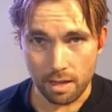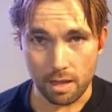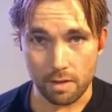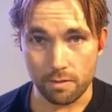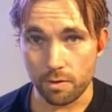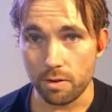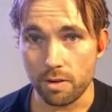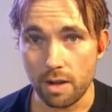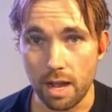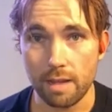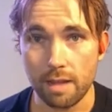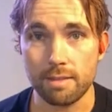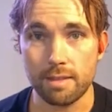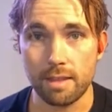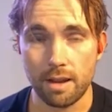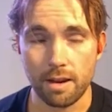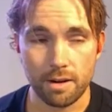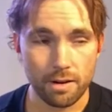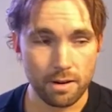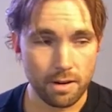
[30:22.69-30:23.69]
If you're not
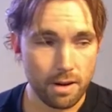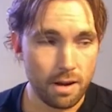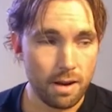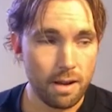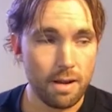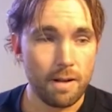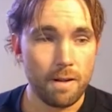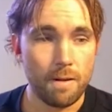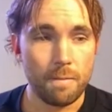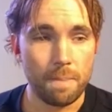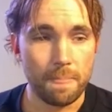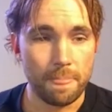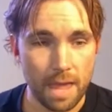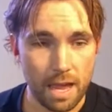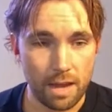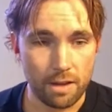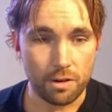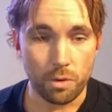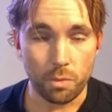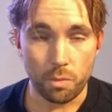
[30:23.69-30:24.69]
there,
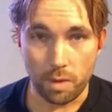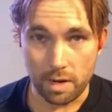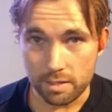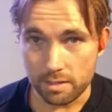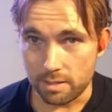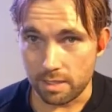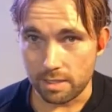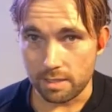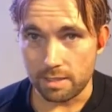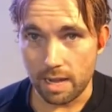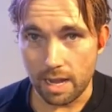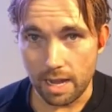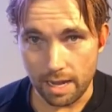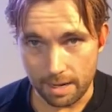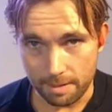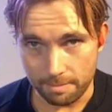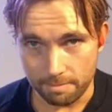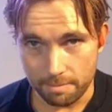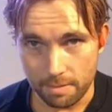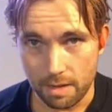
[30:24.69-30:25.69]
then you're wasting
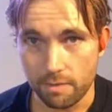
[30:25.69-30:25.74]
time.